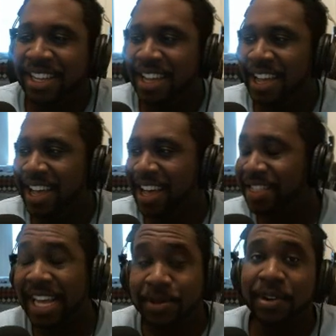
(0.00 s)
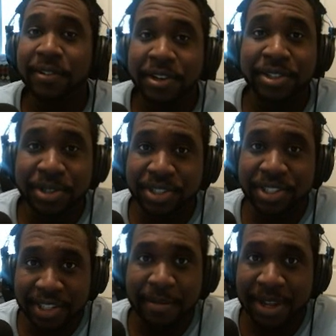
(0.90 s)
and that's where
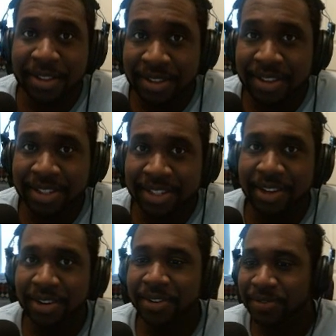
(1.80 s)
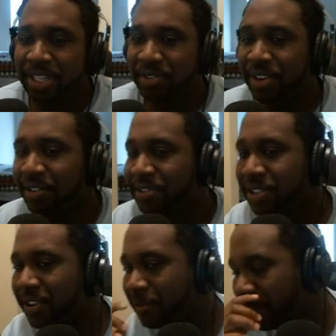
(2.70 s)
reducers come in. So just
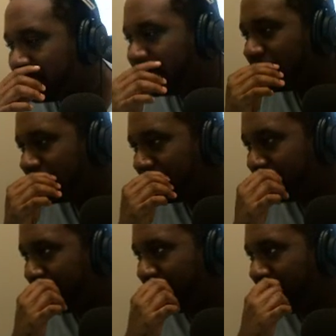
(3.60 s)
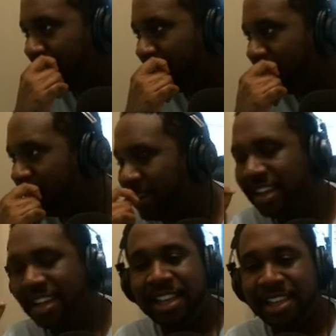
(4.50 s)
so everybody knows. But
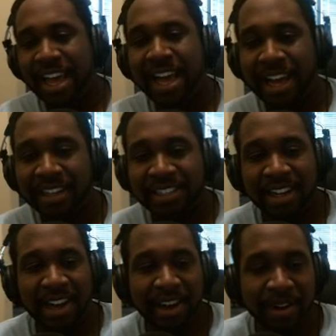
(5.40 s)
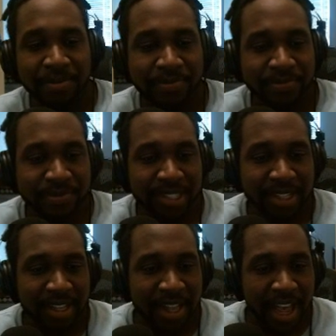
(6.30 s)
yeah.
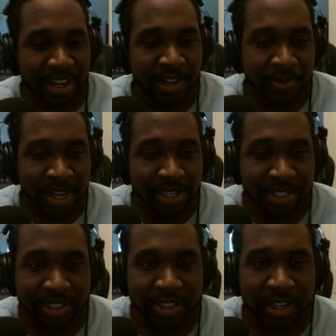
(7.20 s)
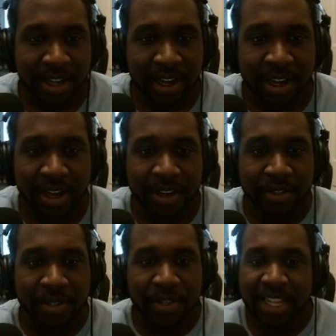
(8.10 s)
Anyways,
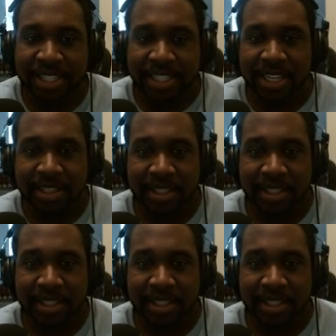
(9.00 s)
that's it.